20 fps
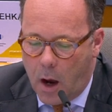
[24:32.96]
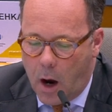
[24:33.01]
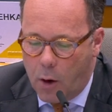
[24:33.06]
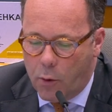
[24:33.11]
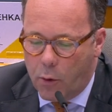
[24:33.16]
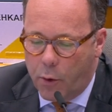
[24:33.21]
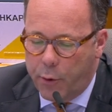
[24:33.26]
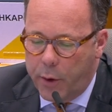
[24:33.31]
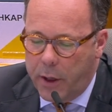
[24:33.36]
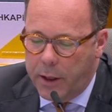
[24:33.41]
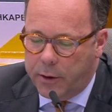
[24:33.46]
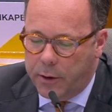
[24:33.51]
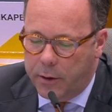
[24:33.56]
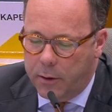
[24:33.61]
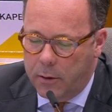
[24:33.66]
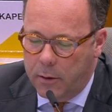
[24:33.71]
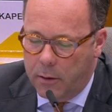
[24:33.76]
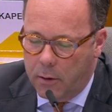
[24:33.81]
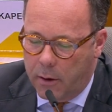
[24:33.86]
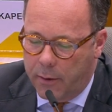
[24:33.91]
Our
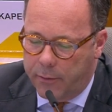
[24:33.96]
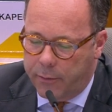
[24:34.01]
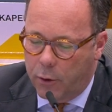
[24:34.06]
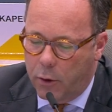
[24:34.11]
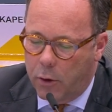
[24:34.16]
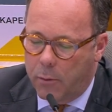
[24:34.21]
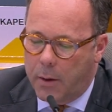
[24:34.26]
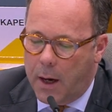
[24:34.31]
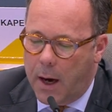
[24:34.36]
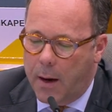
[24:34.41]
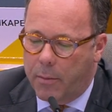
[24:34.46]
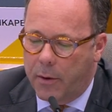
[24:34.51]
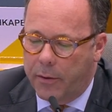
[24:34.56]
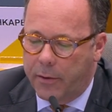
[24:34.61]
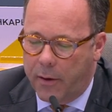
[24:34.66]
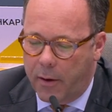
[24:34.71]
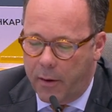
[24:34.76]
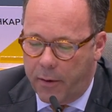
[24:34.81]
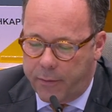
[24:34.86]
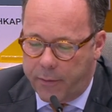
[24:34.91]
region of
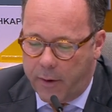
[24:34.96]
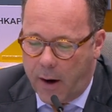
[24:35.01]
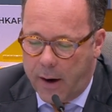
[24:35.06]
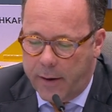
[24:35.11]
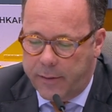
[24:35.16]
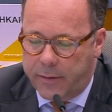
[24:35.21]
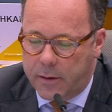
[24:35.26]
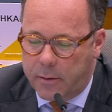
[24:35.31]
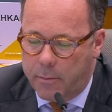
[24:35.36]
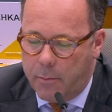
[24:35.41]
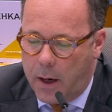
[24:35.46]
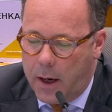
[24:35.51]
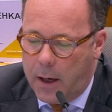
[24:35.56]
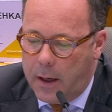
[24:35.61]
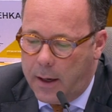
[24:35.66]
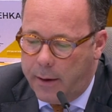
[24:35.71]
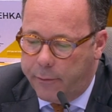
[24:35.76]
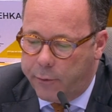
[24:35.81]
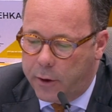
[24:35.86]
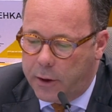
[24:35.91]
Noord-Brabant thrives by
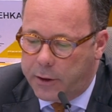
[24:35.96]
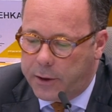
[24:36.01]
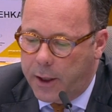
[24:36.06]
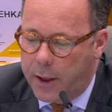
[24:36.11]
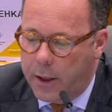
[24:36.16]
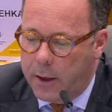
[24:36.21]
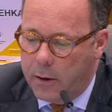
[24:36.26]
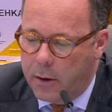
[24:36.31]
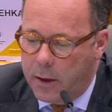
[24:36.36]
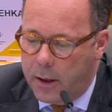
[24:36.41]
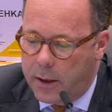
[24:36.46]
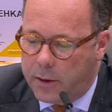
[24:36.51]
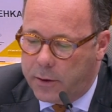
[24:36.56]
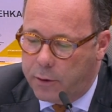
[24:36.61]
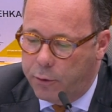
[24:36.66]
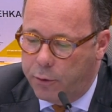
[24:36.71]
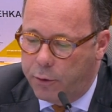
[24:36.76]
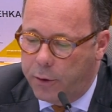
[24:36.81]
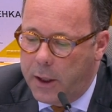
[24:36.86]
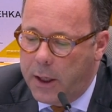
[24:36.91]
leveraging
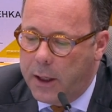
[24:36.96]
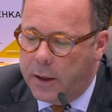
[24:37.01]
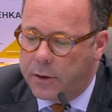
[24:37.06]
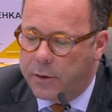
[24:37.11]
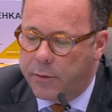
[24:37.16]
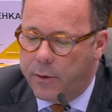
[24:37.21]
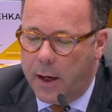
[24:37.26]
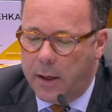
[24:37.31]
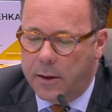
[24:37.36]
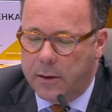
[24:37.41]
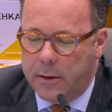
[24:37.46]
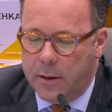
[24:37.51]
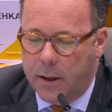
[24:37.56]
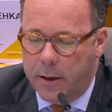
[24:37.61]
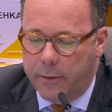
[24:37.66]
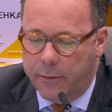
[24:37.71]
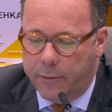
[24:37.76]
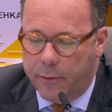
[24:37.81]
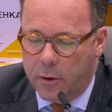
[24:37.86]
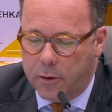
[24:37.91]
its unique strengths
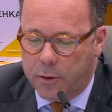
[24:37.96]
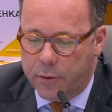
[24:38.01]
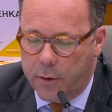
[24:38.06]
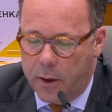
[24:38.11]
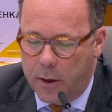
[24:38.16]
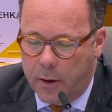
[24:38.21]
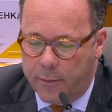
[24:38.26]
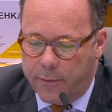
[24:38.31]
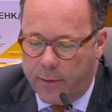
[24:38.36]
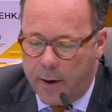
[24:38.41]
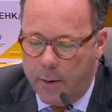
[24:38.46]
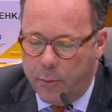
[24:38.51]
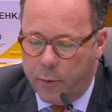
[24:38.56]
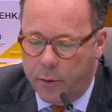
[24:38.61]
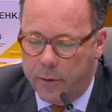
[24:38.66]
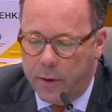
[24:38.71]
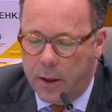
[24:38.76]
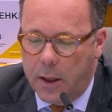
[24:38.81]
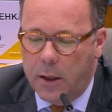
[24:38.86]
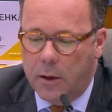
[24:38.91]
and fostering a
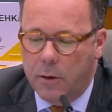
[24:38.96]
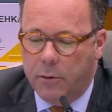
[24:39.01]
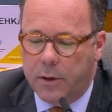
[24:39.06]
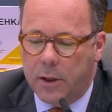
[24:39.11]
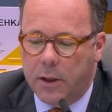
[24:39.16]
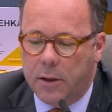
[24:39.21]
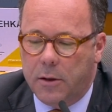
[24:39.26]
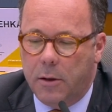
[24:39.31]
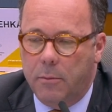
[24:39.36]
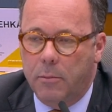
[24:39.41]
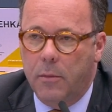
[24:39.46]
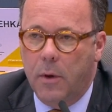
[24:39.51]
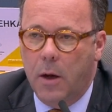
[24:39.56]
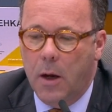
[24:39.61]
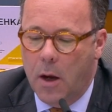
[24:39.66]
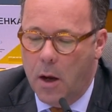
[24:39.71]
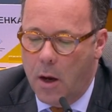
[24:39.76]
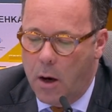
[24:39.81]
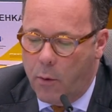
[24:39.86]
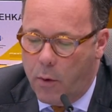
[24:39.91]
vibrant ecosystem
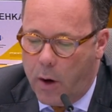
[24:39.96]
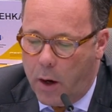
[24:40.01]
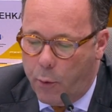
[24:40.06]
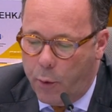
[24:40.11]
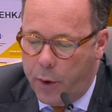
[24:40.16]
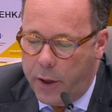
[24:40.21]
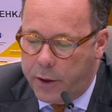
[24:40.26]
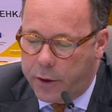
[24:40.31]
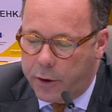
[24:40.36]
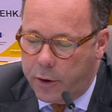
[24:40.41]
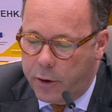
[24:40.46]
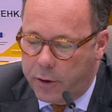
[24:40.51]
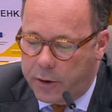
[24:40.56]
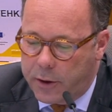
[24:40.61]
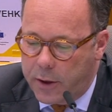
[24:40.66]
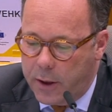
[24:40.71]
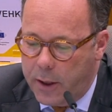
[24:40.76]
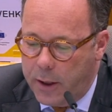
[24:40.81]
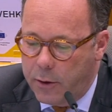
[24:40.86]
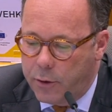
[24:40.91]
where
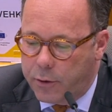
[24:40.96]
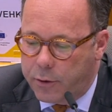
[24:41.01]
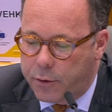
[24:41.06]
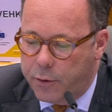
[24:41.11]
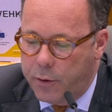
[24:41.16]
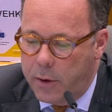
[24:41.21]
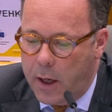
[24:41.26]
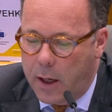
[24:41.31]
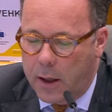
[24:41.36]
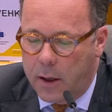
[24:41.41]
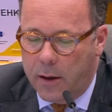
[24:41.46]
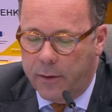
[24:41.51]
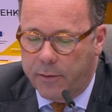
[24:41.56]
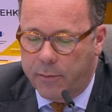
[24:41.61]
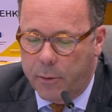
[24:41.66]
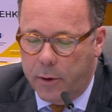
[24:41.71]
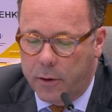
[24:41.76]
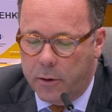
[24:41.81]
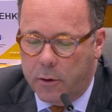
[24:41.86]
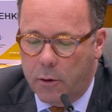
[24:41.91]
research, industry and
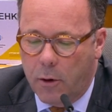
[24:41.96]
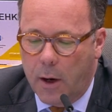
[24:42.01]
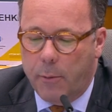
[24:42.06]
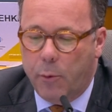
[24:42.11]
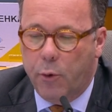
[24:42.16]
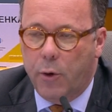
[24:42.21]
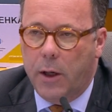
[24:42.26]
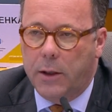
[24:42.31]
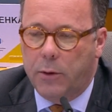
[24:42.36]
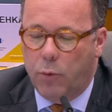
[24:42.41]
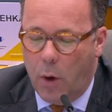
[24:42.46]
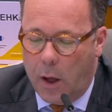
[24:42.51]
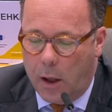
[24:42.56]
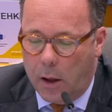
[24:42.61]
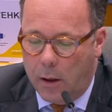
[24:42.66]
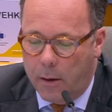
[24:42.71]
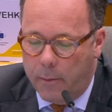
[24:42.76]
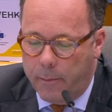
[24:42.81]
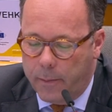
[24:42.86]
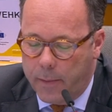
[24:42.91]
government collaborate
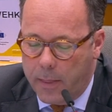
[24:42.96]
well.